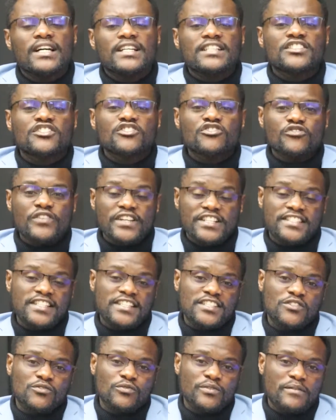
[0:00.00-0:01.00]

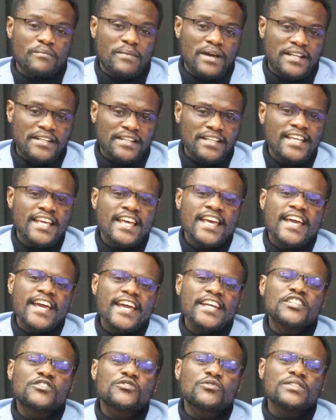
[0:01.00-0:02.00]
stresses to the man.
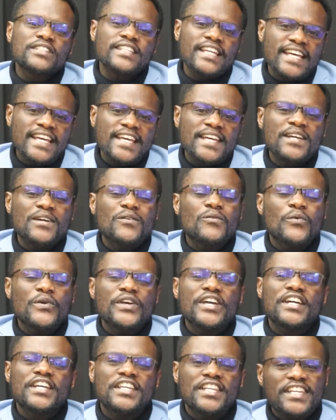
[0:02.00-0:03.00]
And today
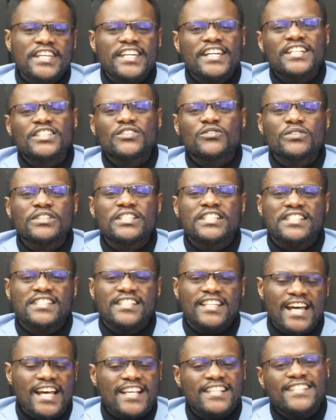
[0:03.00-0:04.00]
we are here to
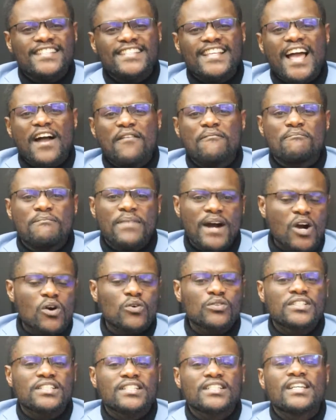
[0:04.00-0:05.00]
discuss
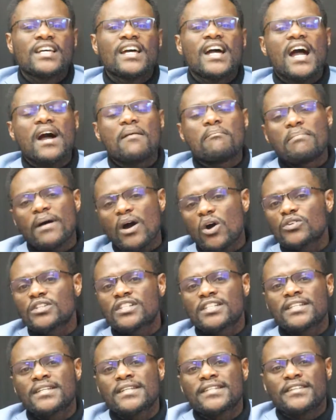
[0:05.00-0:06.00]
about
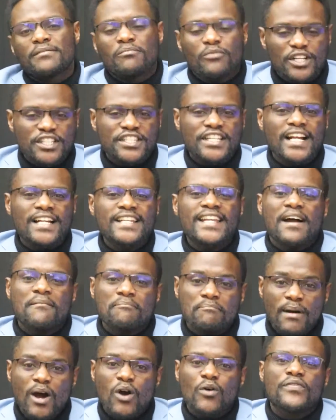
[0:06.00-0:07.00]
the boy child,
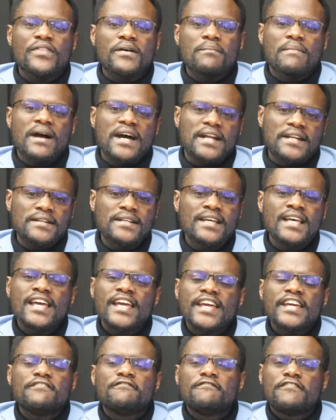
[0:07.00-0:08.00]
about the man
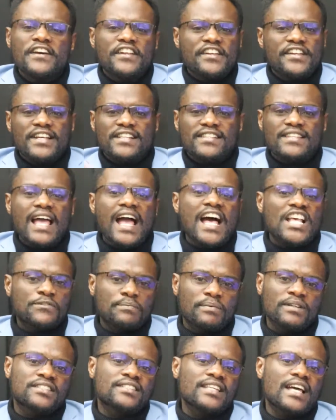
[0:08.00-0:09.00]
in various
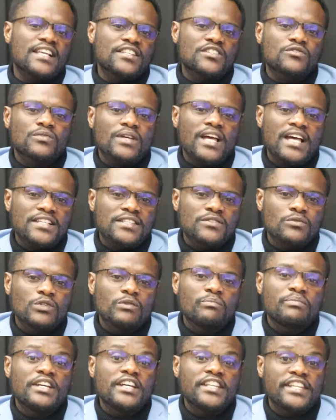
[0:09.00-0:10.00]
aspects as
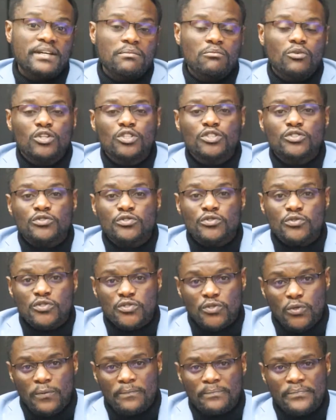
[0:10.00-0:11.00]
we'll be enabled to do
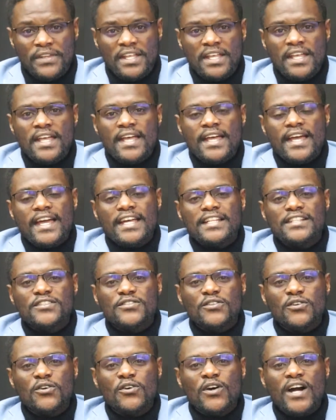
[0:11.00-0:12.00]
so. And
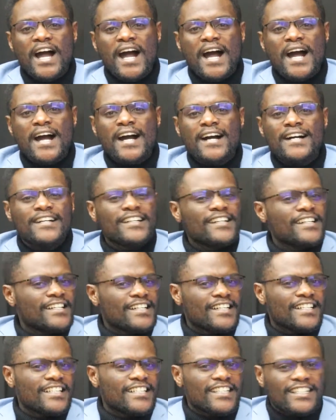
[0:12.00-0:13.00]
so,
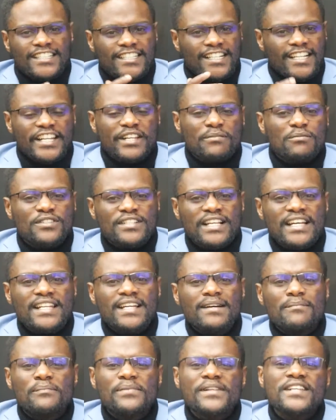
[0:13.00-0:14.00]
karibu
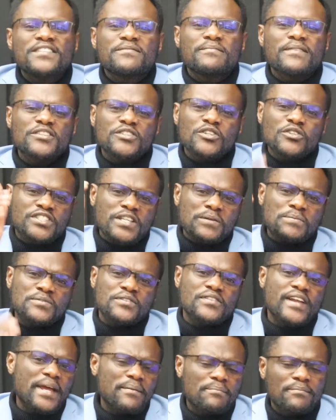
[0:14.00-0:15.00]
sana. Please make sure you
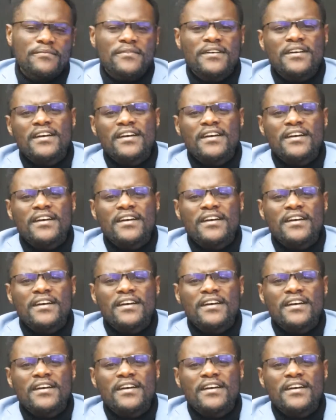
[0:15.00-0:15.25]
subscribe.